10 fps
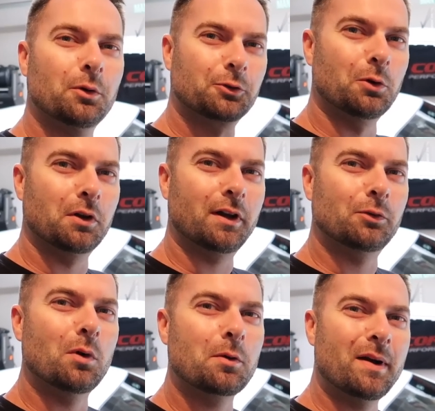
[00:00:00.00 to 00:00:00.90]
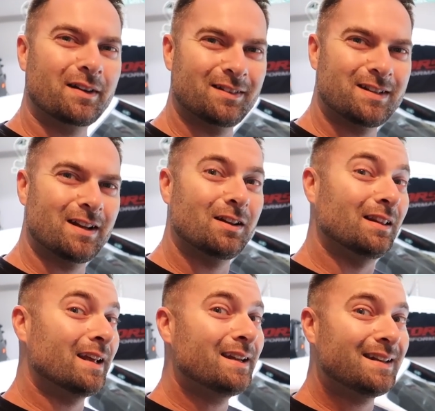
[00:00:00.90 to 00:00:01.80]
What's going on guys? Welcome back to the channel.
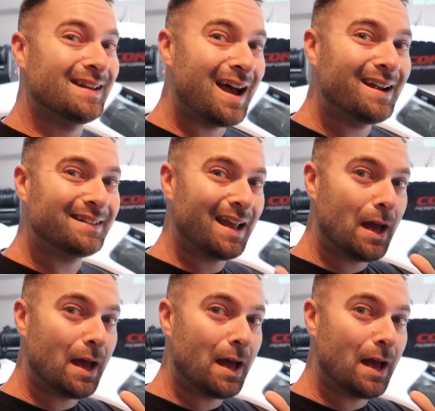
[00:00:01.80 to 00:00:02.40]
Late night